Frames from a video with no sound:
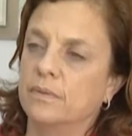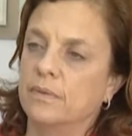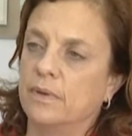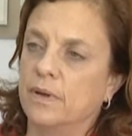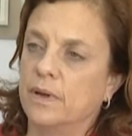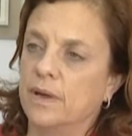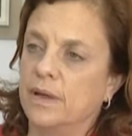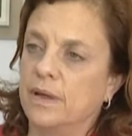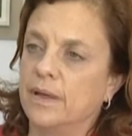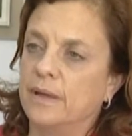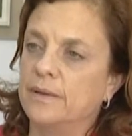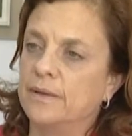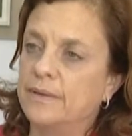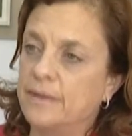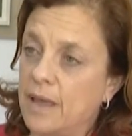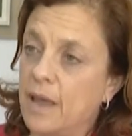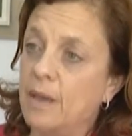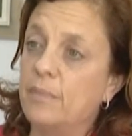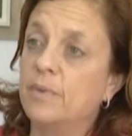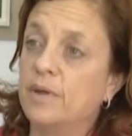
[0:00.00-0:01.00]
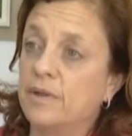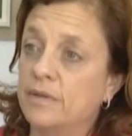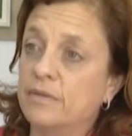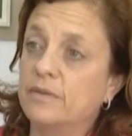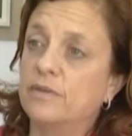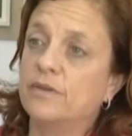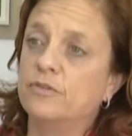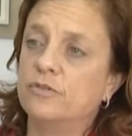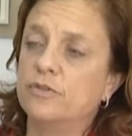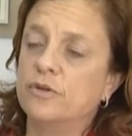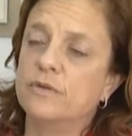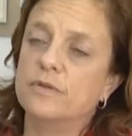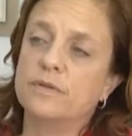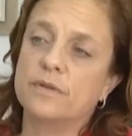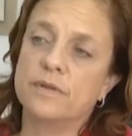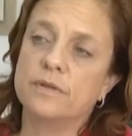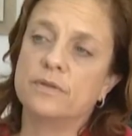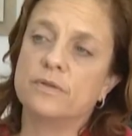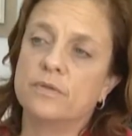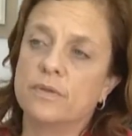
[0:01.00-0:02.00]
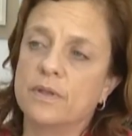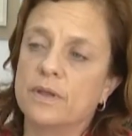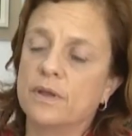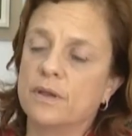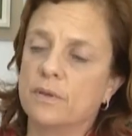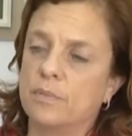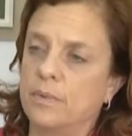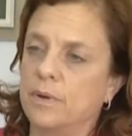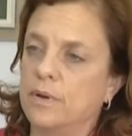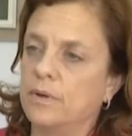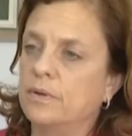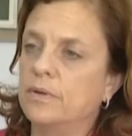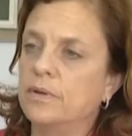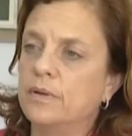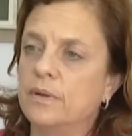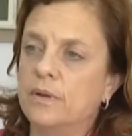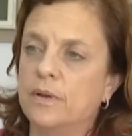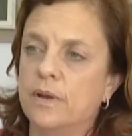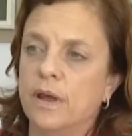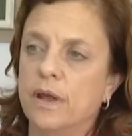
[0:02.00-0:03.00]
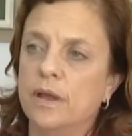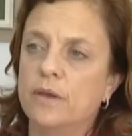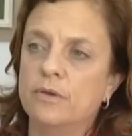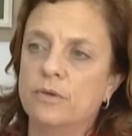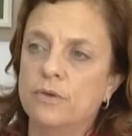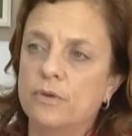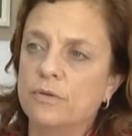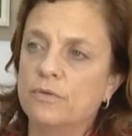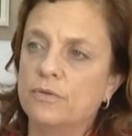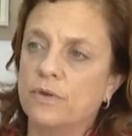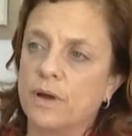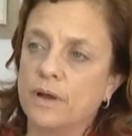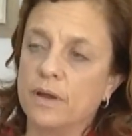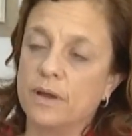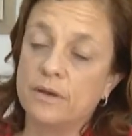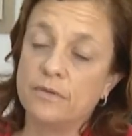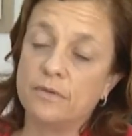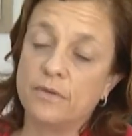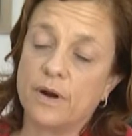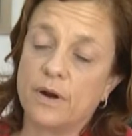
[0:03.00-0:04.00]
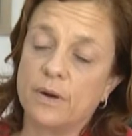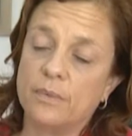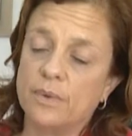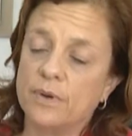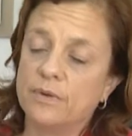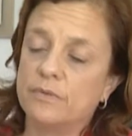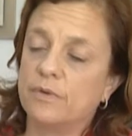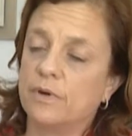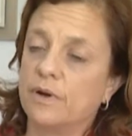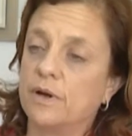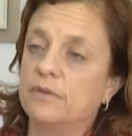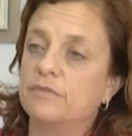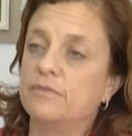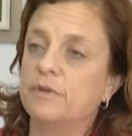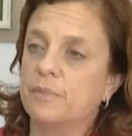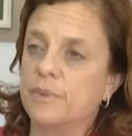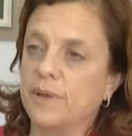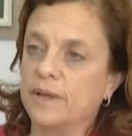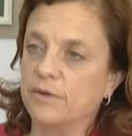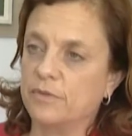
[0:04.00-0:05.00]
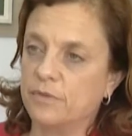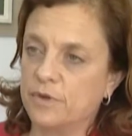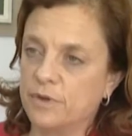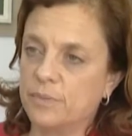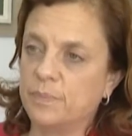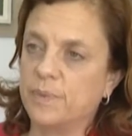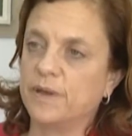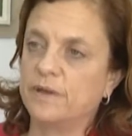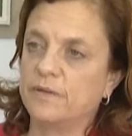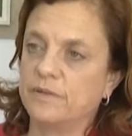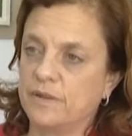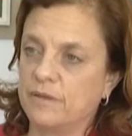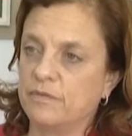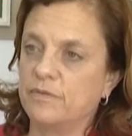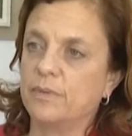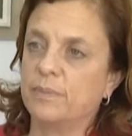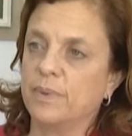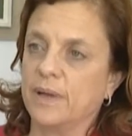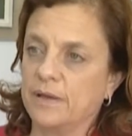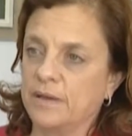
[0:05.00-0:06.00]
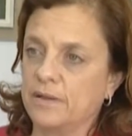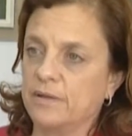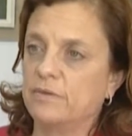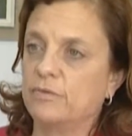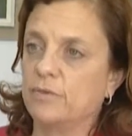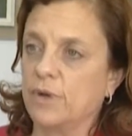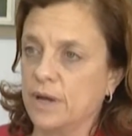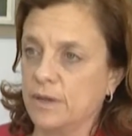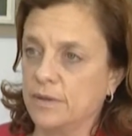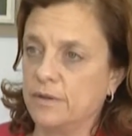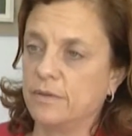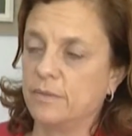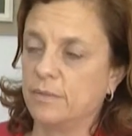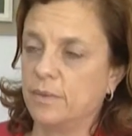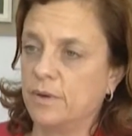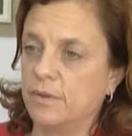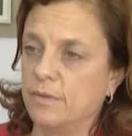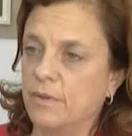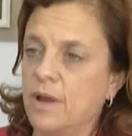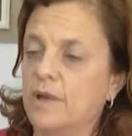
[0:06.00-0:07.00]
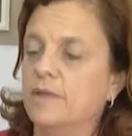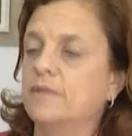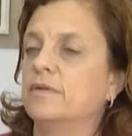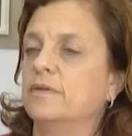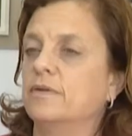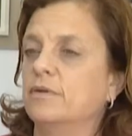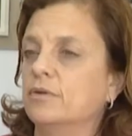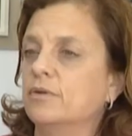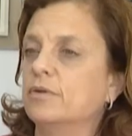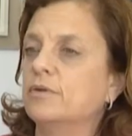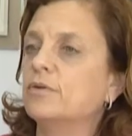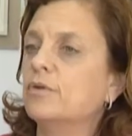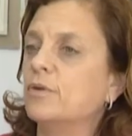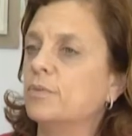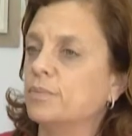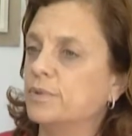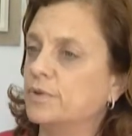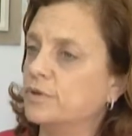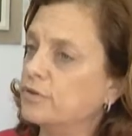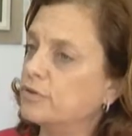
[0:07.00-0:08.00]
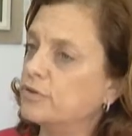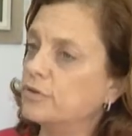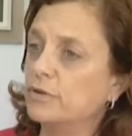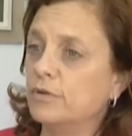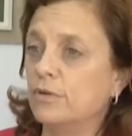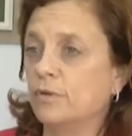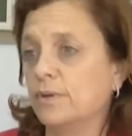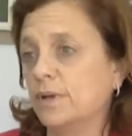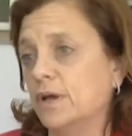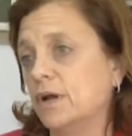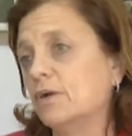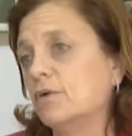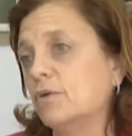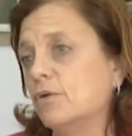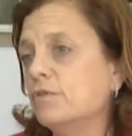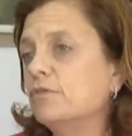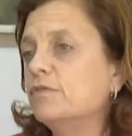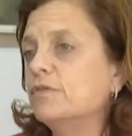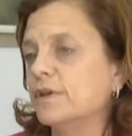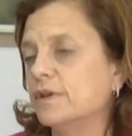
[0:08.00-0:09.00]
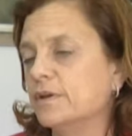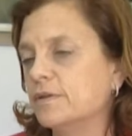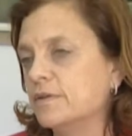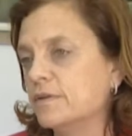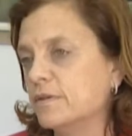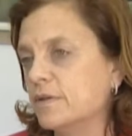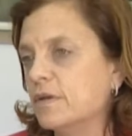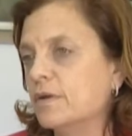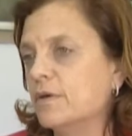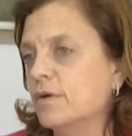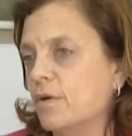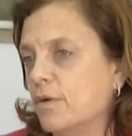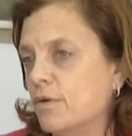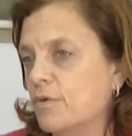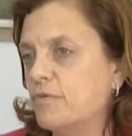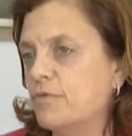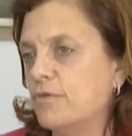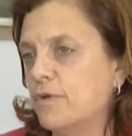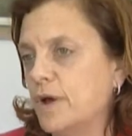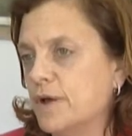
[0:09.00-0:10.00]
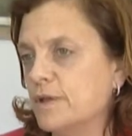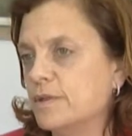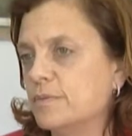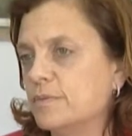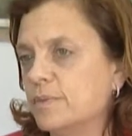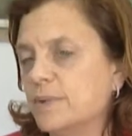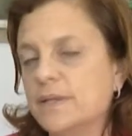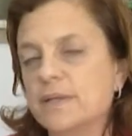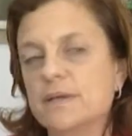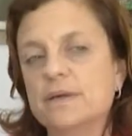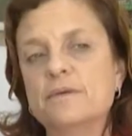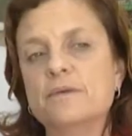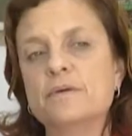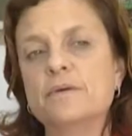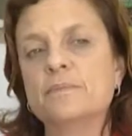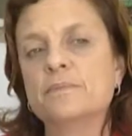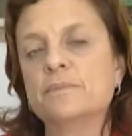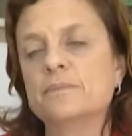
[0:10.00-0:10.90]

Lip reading: them as teachers is to think about a new environment where everybody respects everybody's rights, where rights are not in competition, though there are conflicts of rights, but there